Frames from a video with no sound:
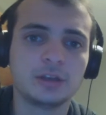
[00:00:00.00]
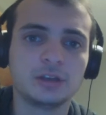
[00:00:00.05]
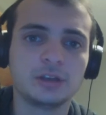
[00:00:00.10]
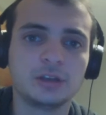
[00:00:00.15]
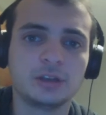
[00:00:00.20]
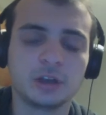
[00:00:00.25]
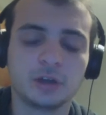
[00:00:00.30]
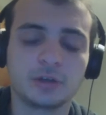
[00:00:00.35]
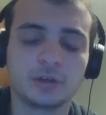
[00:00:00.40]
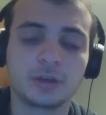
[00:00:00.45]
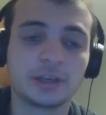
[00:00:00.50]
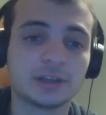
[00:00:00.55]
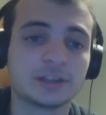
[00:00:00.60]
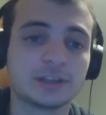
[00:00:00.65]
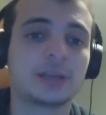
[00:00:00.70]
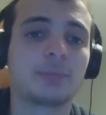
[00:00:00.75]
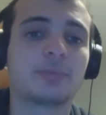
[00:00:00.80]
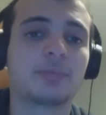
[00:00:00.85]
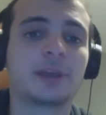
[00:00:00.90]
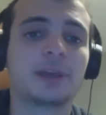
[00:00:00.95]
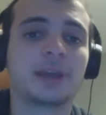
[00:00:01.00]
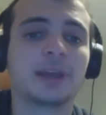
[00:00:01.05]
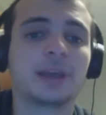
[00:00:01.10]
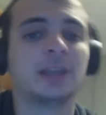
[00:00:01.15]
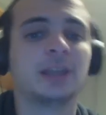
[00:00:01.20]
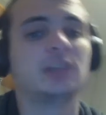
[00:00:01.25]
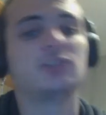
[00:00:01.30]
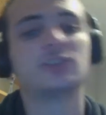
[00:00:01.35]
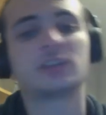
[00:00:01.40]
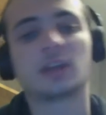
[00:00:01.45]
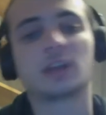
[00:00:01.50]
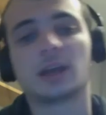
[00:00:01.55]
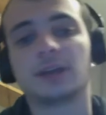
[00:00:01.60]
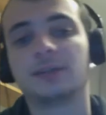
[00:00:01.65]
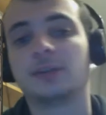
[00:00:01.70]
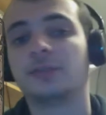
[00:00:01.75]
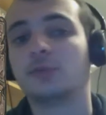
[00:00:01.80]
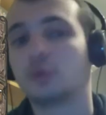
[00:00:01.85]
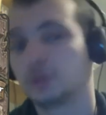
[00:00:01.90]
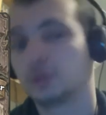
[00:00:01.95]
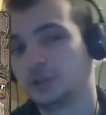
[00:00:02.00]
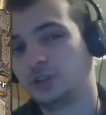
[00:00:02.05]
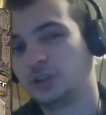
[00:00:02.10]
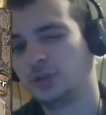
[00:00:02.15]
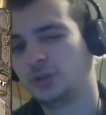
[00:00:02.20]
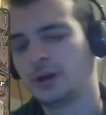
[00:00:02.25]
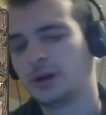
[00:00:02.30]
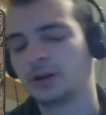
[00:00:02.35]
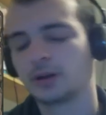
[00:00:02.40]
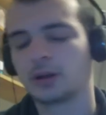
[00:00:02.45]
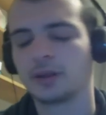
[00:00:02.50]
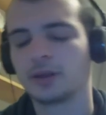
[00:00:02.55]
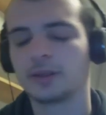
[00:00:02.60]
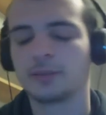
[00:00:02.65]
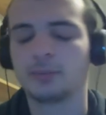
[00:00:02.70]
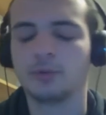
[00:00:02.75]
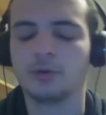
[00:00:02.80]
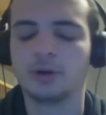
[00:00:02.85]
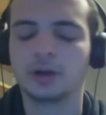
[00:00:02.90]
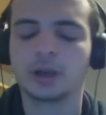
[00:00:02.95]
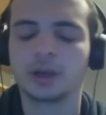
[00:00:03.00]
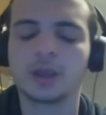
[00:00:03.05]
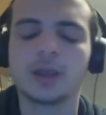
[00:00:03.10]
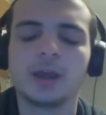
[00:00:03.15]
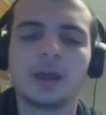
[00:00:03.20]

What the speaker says: you know, kill something, and then you still have a 4/2 out on the board.